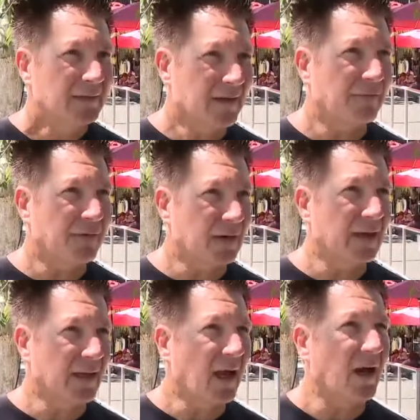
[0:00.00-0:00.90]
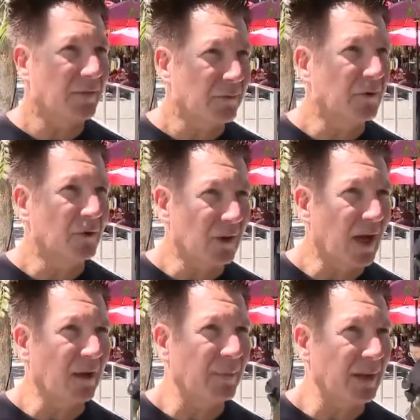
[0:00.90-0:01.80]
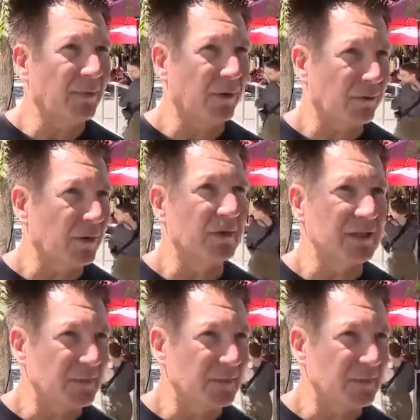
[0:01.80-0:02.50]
definitely got through to a lot of people through his